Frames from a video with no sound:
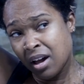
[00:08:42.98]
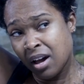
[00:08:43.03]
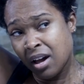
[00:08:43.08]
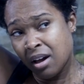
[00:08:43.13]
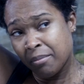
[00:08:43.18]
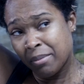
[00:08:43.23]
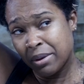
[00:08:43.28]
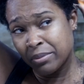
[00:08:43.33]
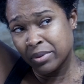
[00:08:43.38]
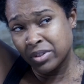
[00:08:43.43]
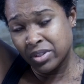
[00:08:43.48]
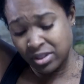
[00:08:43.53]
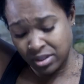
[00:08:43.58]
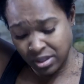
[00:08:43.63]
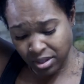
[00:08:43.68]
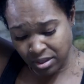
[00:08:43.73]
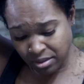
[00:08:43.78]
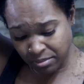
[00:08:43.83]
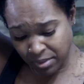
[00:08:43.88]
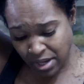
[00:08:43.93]
I would just
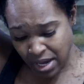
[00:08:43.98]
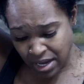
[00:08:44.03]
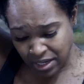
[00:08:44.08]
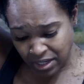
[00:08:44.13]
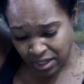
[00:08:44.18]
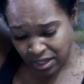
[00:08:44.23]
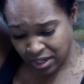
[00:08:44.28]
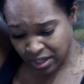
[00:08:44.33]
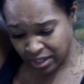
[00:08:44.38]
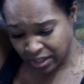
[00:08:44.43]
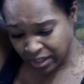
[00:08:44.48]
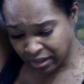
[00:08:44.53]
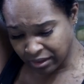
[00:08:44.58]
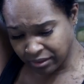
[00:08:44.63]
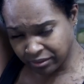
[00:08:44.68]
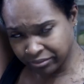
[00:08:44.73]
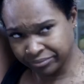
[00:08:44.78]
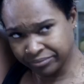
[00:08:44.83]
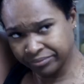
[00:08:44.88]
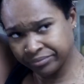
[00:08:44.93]
see them kind of
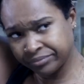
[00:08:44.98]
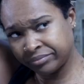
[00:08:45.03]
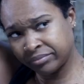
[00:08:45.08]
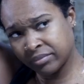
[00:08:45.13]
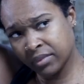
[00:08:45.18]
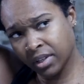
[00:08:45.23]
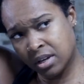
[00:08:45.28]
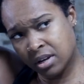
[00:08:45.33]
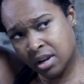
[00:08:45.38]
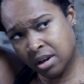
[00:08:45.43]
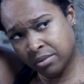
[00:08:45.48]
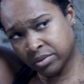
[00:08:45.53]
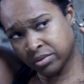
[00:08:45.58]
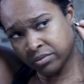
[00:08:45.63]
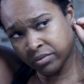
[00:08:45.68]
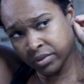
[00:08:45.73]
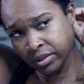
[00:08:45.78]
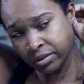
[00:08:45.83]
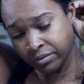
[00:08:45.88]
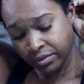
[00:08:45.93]
cutting. And I
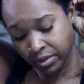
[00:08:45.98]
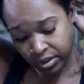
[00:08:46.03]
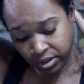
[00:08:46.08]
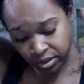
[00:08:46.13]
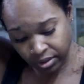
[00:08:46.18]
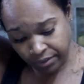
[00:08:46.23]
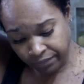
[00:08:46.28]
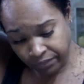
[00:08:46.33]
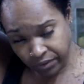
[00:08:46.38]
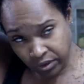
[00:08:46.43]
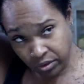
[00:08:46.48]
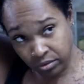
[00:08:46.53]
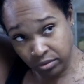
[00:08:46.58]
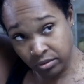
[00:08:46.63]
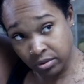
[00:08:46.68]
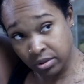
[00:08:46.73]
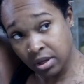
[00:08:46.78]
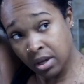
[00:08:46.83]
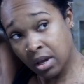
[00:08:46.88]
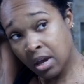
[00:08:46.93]
was really, really
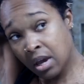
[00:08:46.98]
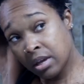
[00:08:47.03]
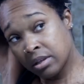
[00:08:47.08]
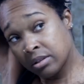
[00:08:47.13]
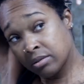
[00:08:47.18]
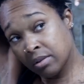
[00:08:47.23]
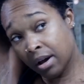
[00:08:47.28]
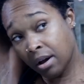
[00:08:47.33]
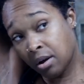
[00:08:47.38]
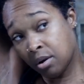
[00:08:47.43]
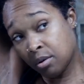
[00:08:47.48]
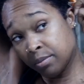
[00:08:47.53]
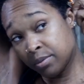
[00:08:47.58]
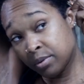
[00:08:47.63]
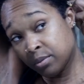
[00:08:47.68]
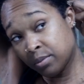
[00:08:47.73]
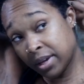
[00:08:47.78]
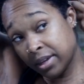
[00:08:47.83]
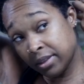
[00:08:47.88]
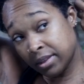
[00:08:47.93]
confused. So I
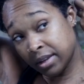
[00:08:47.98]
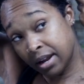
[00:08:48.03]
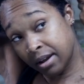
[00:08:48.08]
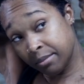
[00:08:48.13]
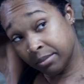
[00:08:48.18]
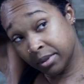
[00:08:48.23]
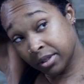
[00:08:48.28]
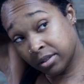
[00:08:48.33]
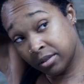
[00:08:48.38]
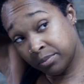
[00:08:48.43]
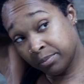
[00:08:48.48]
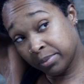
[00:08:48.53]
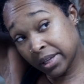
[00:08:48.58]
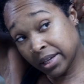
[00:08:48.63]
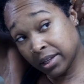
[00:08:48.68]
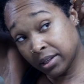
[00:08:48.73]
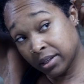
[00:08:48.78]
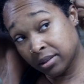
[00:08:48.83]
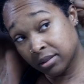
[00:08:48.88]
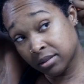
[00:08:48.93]
hope the way that I'm
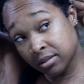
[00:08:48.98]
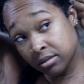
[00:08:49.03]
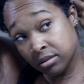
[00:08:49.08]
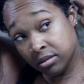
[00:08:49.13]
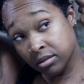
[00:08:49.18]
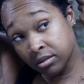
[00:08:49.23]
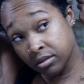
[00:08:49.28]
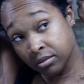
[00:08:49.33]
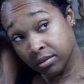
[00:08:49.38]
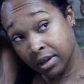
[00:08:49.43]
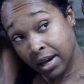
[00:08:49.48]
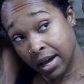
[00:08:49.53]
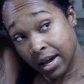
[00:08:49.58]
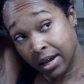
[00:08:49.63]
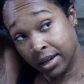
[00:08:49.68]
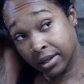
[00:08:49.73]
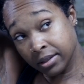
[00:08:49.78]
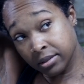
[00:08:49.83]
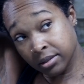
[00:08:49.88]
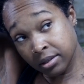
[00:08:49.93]
explaining this to you
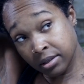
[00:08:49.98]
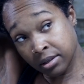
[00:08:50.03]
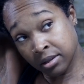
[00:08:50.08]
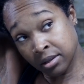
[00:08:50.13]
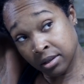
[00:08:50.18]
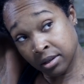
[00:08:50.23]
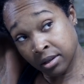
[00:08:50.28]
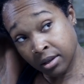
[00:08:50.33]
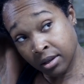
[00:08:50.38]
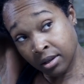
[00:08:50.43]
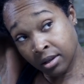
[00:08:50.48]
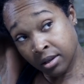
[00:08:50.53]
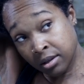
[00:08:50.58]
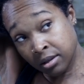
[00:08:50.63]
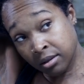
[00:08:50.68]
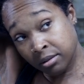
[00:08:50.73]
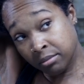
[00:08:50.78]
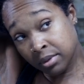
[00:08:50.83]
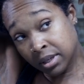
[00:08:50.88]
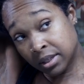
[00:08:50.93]
guys
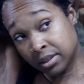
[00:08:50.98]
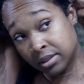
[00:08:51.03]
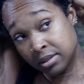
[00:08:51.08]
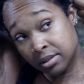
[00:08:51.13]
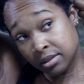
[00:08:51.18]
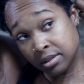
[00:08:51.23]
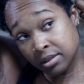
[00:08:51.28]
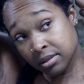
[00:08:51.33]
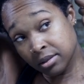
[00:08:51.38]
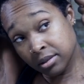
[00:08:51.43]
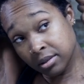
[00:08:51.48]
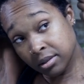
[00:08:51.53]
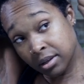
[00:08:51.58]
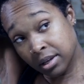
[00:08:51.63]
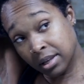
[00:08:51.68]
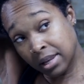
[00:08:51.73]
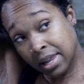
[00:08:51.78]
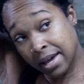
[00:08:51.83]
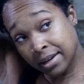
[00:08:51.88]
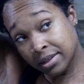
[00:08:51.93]
makes
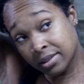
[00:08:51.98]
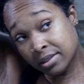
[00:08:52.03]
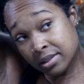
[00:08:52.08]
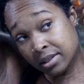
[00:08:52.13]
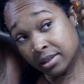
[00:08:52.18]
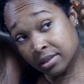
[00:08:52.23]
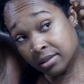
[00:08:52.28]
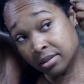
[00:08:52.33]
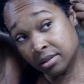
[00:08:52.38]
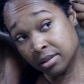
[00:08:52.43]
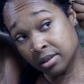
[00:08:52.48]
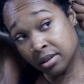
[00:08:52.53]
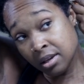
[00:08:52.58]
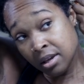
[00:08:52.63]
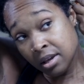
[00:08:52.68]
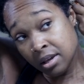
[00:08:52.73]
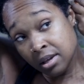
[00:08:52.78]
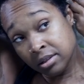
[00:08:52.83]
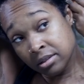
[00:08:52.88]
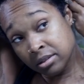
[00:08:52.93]
a lot of sense.
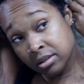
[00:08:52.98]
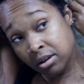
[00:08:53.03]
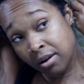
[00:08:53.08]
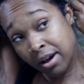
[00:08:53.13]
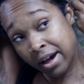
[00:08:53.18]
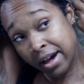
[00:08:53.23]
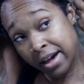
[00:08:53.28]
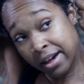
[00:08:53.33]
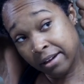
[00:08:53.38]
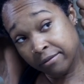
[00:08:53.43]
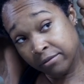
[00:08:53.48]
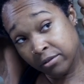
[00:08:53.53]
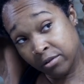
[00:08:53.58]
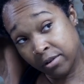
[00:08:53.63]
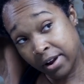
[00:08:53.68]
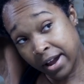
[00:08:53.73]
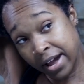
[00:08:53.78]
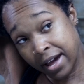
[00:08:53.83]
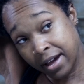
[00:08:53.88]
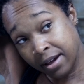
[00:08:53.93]
So I have
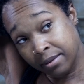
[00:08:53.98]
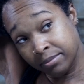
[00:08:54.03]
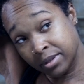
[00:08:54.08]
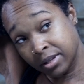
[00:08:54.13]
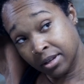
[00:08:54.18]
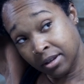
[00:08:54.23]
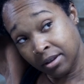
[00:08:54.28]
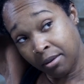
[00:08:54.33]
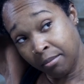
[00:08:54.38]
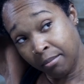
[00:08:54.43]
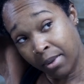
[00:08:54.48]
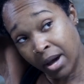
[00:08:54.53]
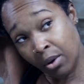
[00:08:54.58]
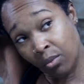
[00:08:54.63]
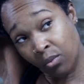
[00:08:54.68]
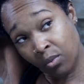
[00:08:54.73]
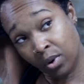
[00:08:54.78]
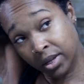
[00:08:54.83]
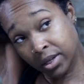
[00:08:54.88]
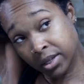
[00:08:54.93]
grabbed my
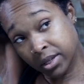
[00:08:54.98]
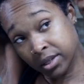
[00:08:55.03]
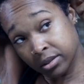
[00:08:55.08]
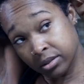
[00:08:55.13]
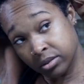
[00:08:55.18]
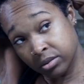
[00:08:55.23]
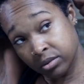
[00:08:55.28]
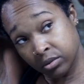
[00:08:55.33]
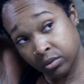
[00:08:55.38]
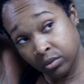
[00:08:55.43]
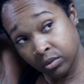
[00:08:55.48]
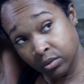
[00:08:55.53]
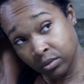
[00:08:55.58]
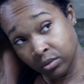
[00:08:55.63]
1-inch.